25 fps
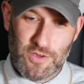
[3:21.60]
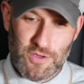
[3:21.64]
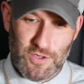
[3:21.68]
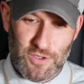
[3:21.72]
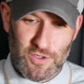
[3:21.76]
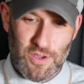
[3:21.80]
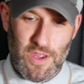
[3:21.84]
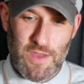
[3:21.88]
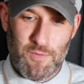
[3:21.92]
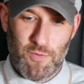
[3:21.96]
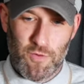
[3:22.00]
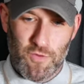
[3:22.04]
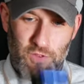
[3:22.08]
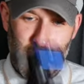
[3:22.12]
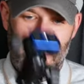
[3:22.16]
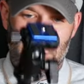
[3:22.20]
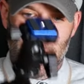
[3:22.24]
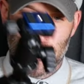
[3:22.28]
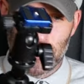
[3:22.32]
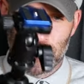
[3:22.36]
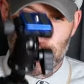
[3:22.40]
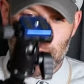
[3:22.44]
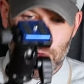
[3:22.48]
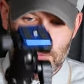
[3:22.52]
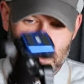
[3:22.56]
and stable than
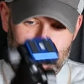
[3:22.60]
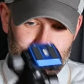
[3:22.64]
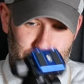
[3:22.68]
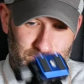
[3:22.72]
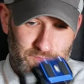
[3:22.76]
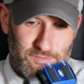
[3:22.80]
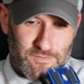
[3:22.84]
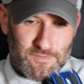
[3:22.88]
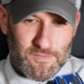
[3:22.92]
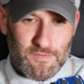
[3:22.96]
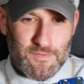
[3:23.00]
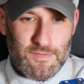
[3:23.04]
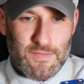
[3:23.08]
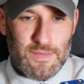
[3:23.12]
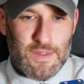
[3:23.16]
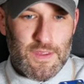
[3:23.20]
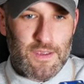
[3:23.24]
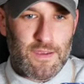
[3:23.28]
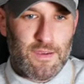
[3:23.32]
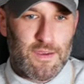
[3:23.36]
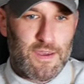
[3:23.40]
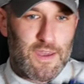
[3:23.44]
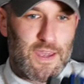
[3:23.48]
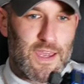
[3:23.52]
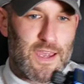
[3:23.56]
this.
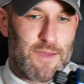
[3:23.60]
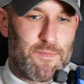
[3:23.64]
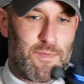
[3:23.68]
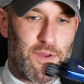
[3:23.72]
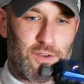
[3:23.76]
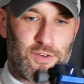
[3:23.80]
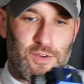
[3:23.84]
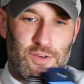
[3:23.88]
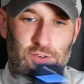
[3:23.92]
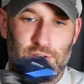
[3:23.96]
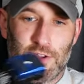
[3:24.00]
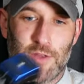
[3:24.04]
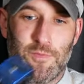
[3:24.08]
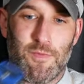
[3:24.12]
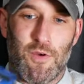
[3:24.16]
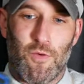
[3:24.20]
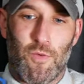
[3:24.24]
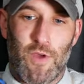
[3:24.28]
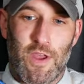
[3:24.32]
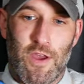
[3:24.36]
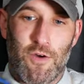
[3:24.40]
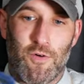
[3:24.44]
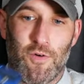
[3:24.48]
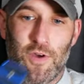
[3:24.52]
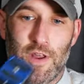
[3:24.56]
This has done me
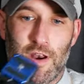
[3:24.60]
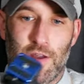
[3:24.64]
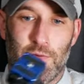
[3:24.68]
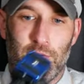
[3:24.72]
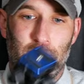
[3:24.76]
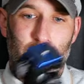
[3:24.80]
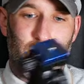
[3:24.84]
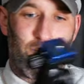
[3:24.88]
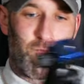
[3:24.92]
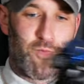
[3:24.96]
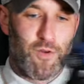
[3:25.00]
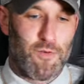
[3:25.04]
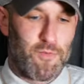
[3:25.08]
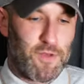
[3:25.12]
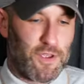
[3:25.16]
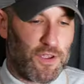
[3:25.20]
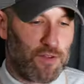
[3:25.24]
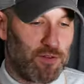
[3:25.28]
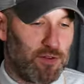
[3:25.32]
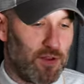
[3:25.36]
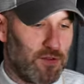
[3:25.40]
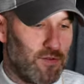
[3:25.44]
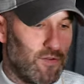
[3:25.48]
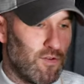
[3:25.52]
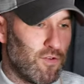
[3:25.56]
well and I will probably
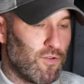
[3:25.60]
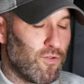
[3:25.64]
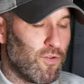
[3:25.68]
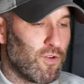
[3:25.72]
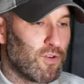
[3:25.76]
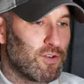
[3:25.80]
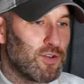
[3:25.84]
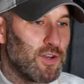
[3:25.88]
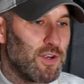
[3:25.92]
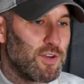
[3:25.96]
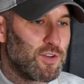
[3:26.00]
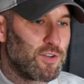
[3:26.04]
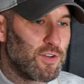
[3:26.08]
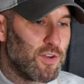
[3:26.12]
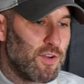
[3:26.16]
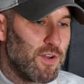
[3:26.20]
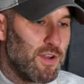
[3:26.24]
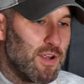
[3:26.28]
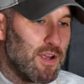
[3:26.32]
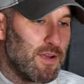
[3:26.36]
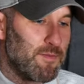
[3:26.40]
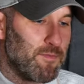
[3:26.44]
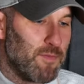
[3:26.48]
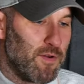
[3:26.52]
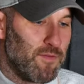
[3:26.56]
continue to use this
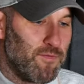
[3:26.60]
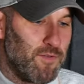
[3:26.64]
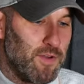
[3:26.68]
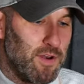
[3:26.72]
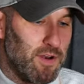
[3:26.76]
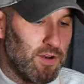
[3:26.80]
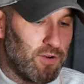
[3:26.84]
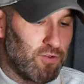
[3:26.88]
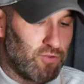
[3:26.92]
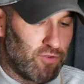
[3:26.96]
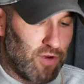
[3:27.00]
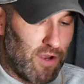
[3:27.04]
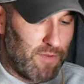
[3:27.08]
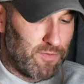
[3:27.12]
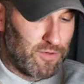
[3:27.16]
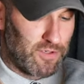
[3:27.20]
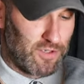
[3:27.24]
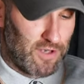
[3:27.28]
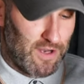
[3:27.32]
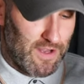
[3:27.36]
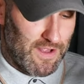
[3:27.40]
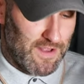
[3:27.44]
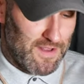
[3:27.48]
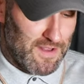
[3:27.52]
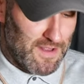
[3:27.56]
on various
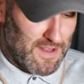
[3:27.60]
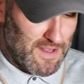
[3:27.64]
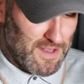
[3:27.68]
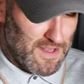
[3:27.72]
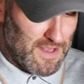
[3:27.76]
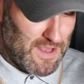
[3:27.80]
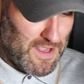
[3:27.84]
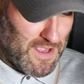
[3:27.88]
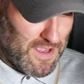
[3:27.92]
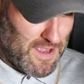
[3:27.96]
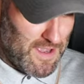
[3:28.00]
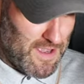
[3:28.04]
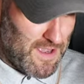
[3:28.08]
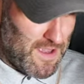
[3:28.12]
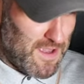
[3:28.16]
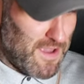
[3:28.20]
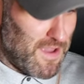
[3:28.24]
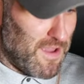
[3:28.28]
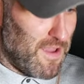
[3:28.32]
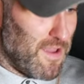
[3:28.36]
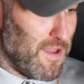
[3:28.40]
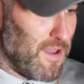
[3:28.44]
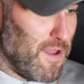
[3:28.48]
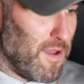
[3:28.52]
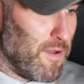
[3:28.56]
trips,
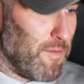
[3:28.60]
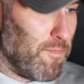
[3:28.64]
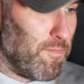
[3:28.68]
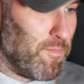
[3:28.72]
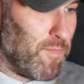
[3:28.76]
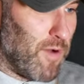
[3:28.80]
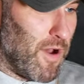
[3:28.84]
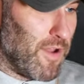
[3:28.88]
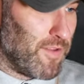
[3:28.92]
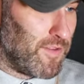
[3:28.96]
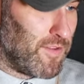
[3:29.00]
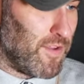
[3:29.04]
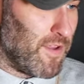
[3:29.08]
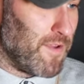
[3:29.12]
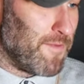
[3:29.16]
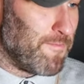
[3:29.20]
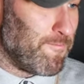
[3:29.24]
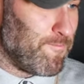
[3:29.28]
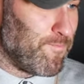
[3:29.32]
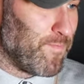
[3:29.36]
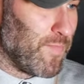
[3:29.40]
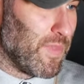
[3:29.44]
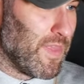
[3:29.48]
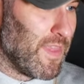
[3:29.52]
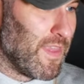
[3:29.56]
but
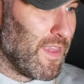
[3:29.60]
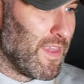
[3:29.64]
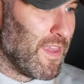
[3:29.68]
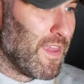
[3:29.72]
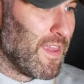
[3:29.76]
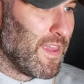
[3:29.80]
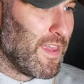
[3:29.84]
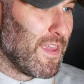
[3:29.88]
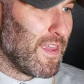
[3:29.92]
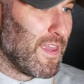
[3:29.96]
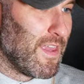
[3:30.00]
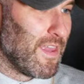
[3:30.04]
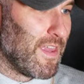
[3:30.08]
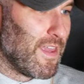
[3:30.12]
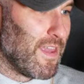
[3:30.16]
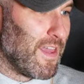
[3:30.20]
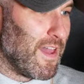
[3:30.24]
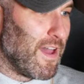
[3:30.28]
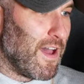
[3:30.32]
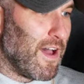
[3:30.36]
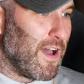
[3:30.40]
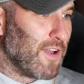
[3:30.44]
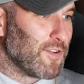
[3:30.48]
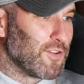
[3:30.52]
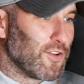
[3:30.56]

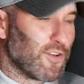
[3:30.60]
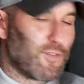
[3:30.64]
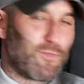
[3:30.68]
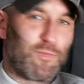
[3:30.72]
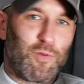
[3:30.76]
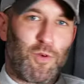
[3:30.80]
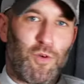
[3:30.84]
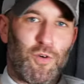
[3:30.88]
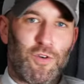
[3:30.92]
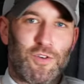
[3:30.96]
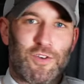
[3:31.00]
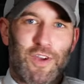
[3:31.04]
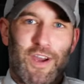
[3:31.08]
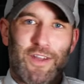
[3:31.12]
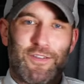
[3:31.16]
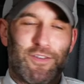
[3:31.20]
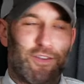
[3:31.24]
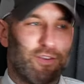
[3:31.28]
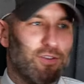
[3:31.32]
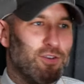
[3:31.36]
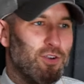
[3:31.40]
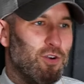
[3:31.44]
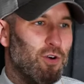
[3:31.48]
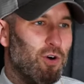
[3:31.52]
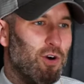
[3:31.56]
it has its pros and
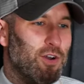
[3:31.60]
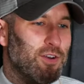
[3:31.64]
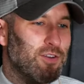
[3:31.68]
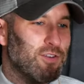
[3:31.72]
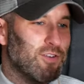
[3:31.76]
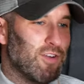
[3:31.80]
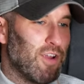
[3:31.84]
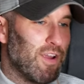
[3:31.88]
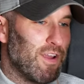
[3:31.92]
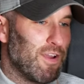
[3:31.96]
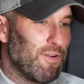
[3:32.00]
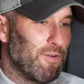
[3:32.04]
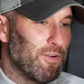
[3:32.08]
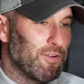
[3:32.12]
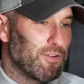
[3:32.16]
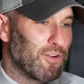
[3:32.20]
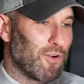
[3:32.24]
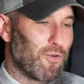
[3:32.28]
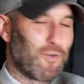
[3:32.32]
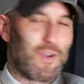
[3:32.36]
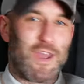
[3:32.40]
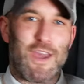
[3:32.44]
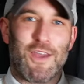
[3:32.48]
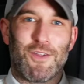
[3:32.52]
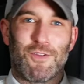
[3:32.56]
its cons, which
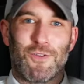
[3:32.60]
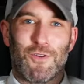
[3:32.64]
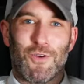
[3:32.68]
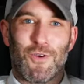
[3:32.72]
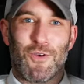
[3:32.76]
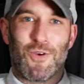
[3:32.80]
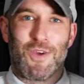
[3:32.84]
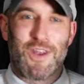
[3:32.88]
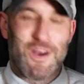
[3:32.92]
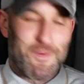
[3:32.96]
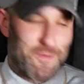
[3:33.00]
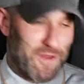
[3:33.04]
I'll get to in a